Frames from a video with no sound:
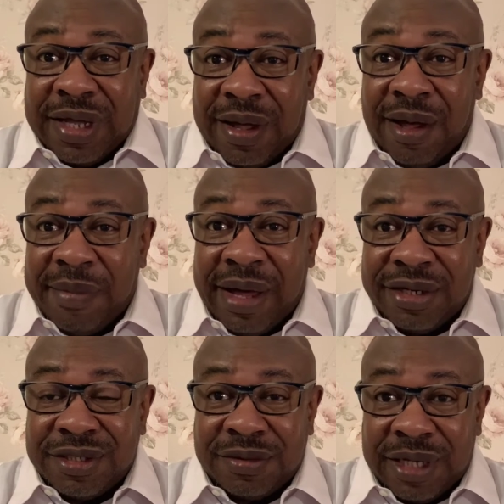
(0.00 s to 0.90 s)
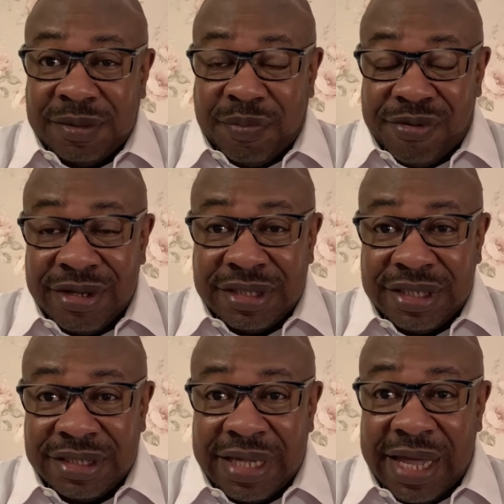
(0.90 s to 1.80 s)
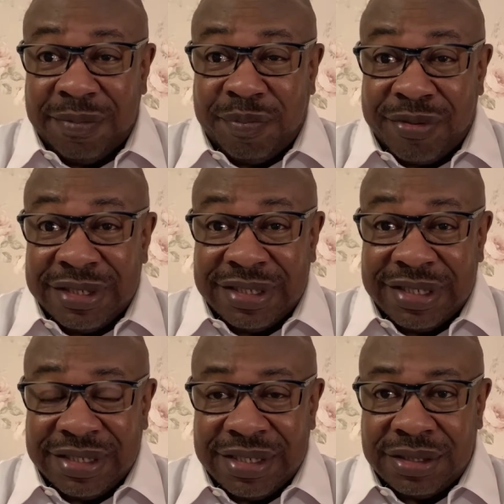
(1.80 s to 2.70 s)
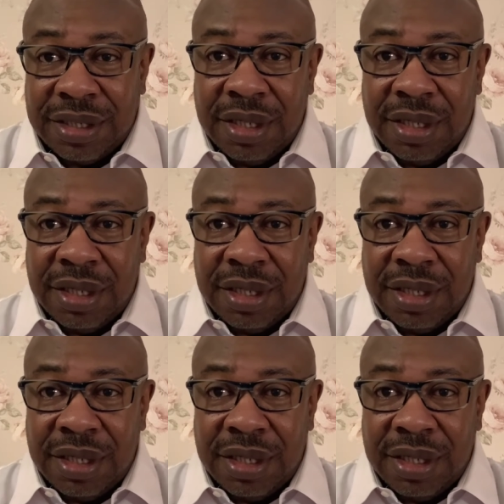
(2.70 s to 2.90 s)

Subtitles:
come out as princes and princesses,